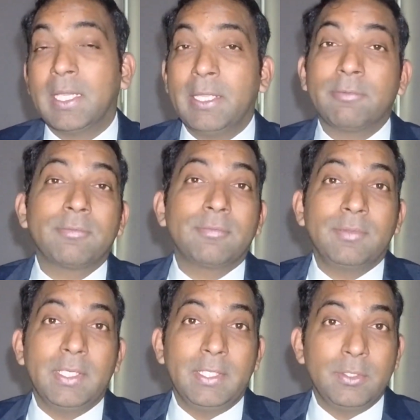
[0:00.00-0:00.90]
if
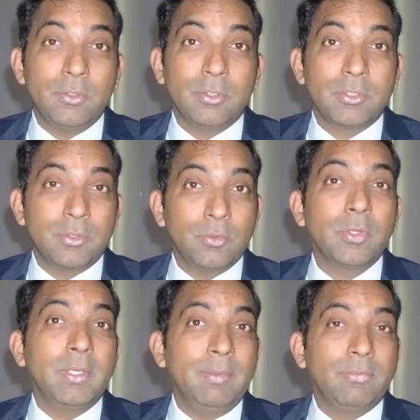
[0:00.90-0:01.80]
they did not know
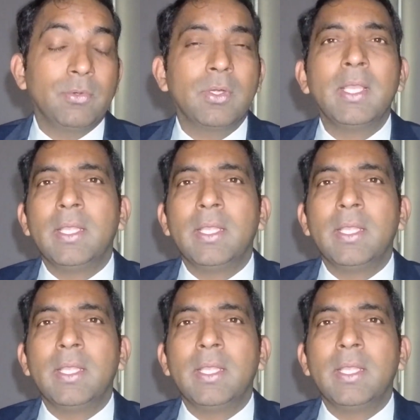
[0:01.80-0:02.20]
that before.